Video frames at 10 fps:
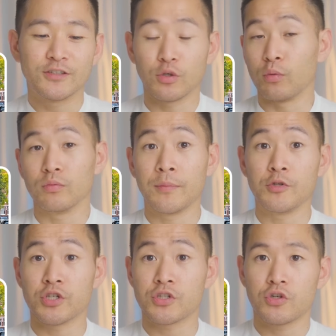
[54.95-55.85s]
So let
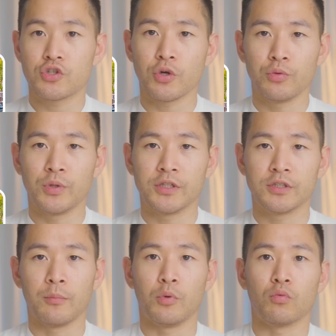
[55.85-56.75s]
me just show you an
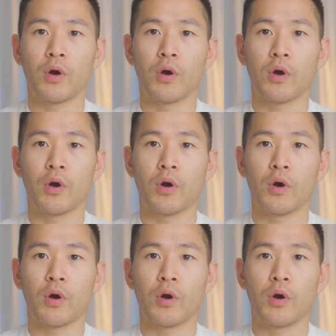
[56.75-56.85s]
example.